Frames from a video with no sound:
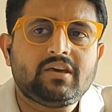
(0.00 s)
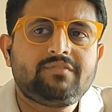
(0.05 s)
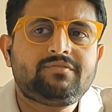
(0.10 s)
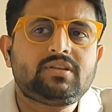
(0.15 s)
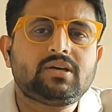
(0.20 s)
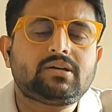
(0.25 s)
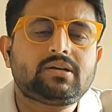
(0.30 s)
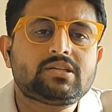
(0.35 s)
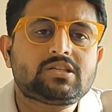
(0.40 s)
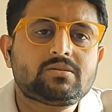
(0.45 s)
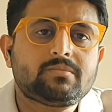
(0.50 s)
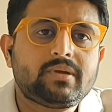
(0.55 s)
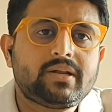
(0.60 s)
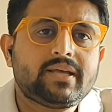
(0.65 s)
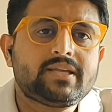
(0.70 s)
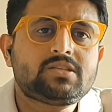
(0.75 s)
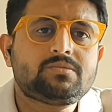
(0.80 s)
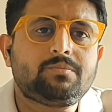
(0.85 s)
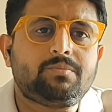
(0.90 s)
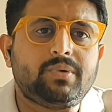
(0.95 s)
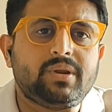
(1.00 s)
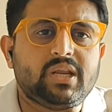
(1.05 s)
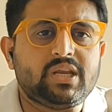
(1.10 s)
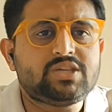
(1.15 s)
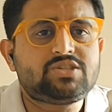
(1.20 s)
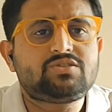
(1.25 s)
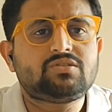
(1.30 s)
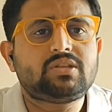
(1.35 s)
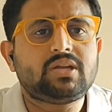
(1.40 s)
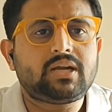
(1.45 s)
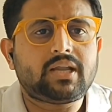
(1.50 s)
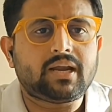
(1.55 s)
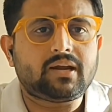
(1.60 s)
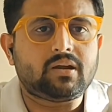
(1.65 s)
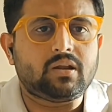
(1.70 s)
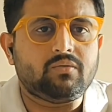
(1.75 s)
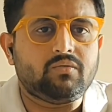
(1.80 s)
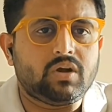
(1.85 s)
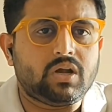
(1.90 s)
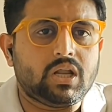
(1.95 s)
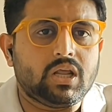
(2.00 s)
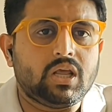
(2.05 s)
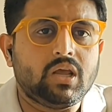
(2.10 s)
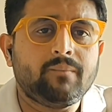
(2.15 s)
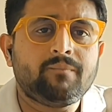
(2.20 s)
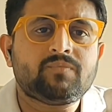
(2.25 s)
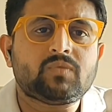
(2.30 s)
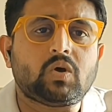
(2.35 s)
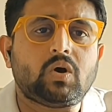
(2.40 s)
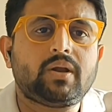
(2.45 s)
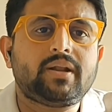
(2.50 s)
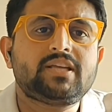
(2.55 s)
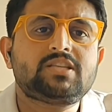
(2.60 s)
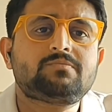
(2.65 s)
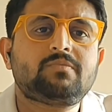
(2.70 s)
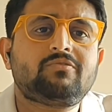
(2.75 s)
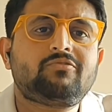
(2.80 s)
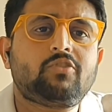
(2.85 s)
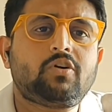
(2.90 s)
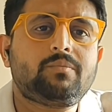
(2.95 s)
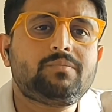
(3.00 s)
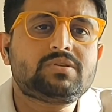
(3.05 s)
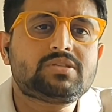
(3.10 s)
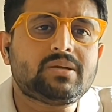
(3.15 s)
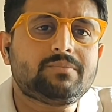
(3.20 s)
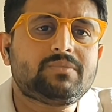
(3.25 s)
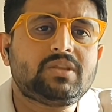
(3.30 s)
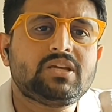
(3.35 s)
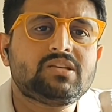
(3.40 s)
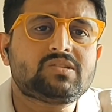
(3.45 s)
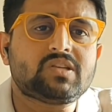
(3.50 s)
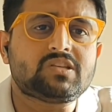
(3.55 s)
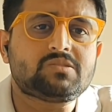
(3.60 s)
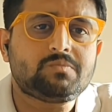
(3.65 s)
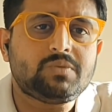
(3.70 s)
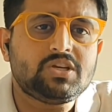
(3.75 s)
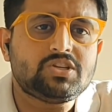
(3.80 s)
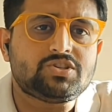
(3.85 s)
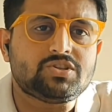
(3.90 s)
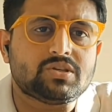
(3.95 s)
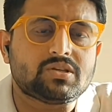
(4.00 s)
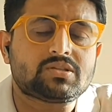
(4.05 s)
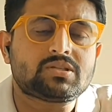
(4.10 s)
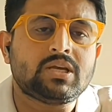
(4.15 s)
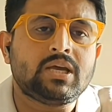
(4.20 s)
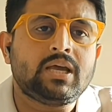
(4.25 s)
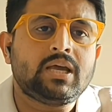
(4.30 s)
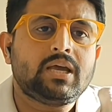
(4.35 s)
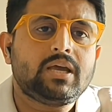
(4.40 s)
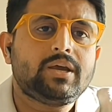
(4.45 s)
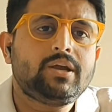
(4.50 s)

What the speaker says: if the customer has breached that activity or has performed something suspicious,